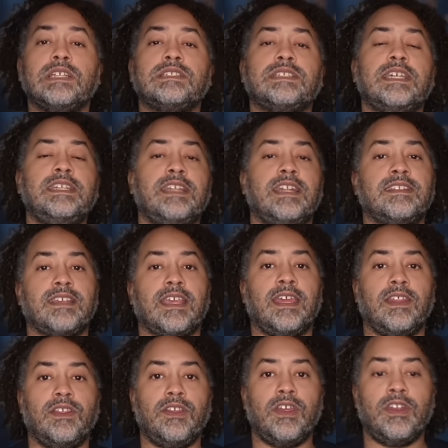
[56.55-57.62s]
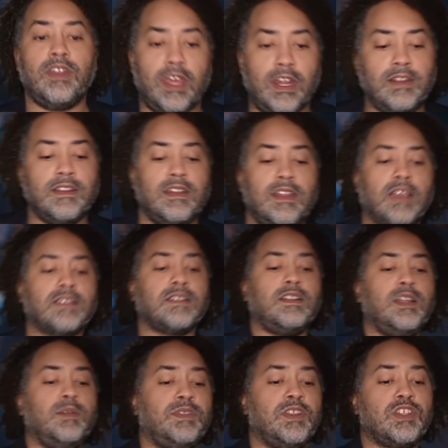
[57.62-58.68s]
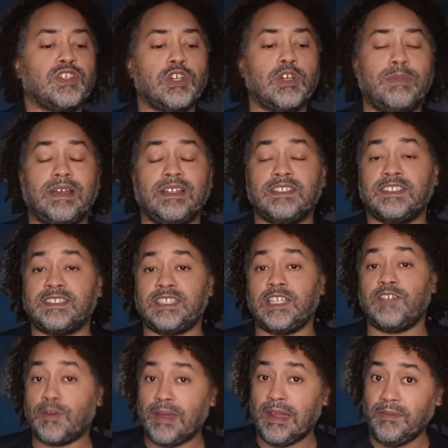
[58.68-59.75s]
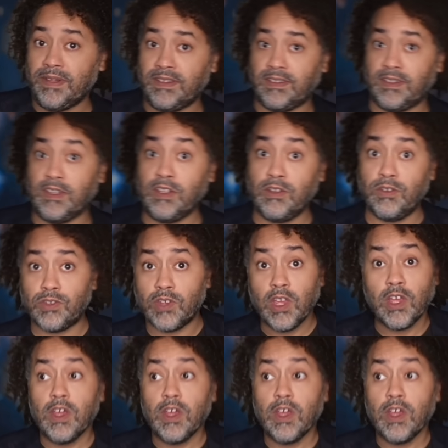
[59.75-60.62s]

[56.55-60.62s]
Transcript: not saying that it's alien, and in the next clip that you're about to see from NBC News,